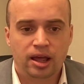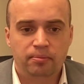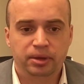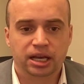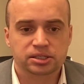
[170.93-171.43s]

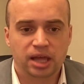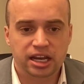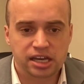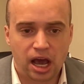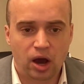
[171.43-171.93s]
because they
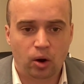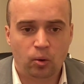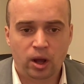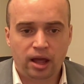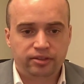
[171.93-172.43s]

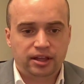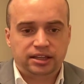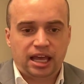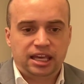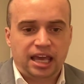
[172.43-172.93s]
know that
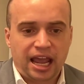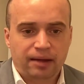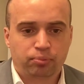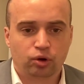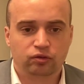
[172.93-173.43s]
they
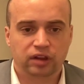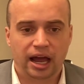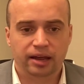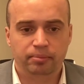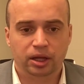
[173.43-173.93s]
can't prove
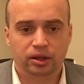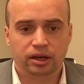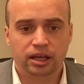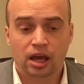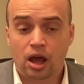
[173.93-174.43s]

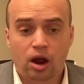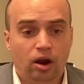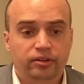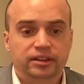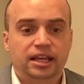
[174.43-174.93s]
liability
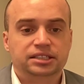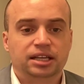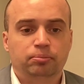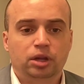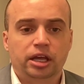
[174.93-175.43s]
or that they
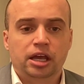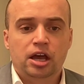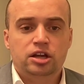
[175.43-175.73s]
simply